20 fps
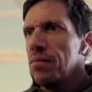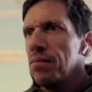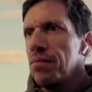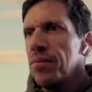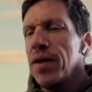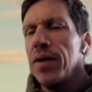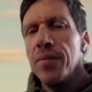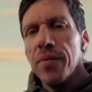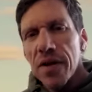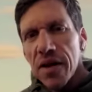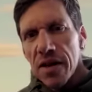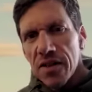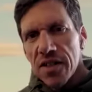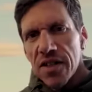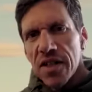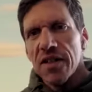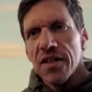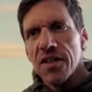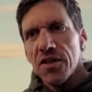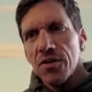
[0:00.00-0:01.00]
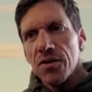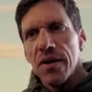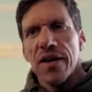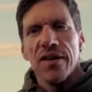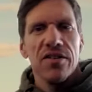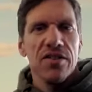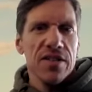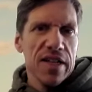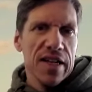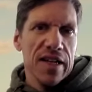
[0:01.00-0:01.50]
people are starting to
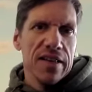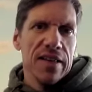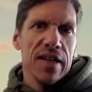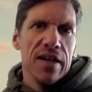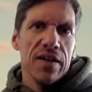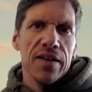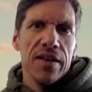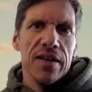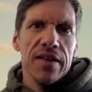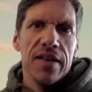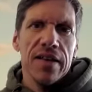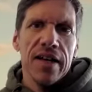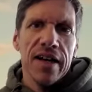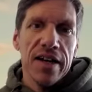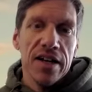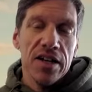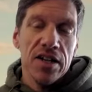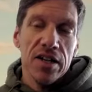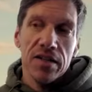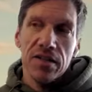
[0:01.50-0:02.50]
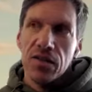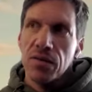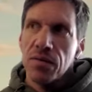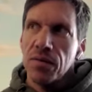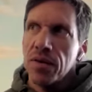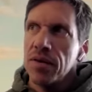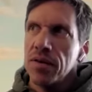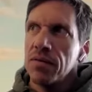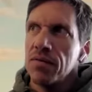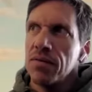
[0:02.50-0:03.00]
understand now that they're actually, so
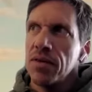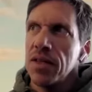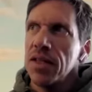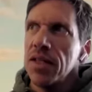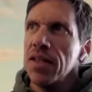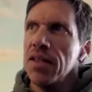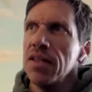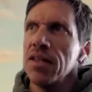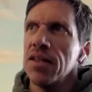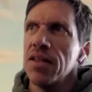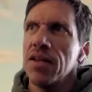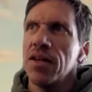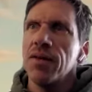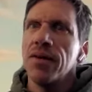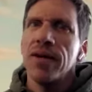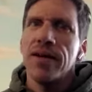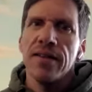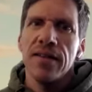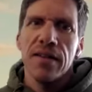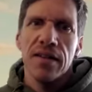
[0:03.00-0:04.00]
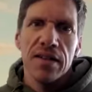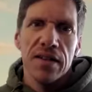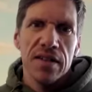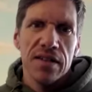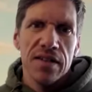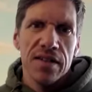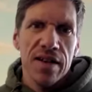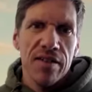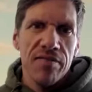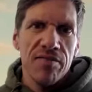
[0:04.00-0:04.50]
we didn't know until the
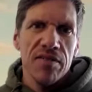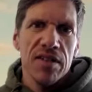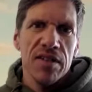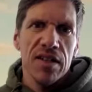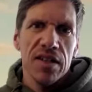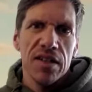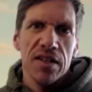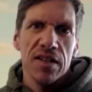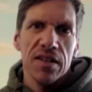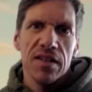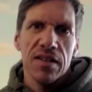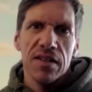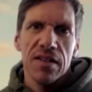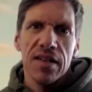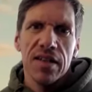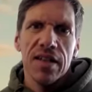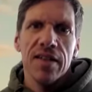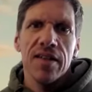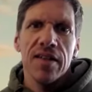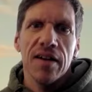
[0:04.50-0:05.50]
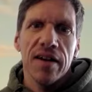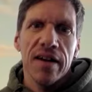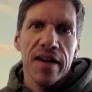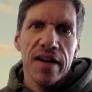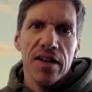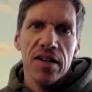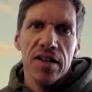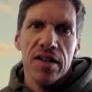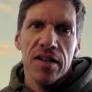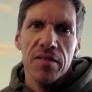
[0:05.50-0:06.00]
70s that there are
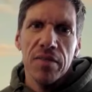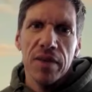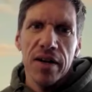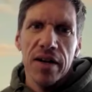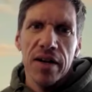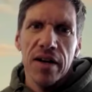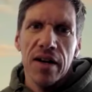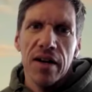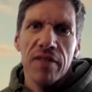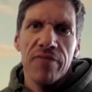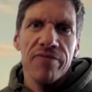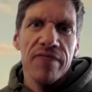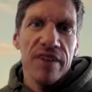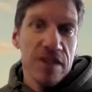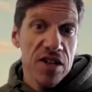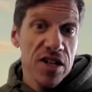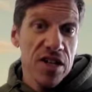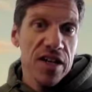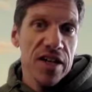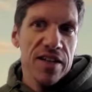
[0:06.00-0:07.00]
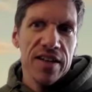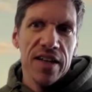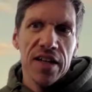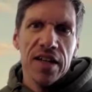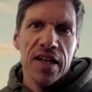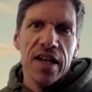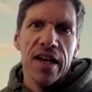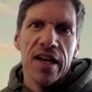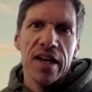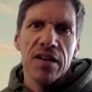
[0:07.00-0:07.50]
actually fungi that
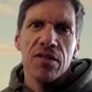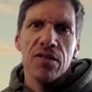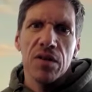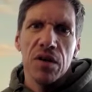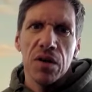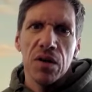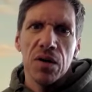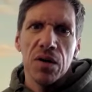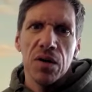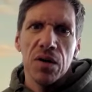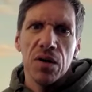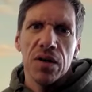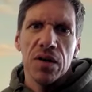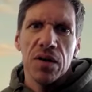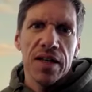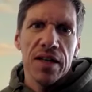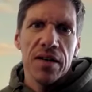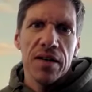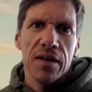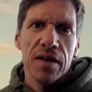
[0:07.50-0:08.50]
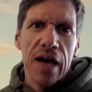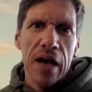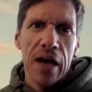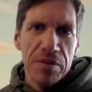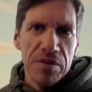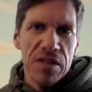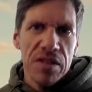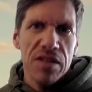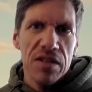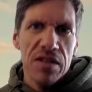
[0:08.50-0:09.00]
can grow in the
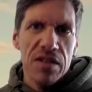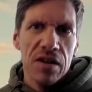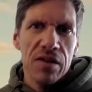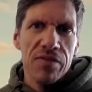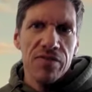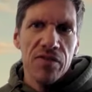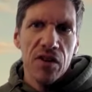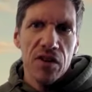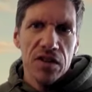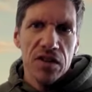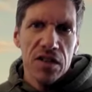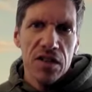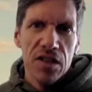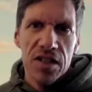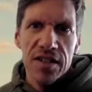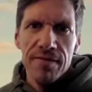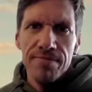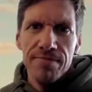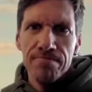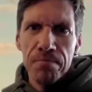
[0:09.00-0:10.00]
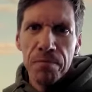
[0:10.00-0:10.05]
absence of oxygen.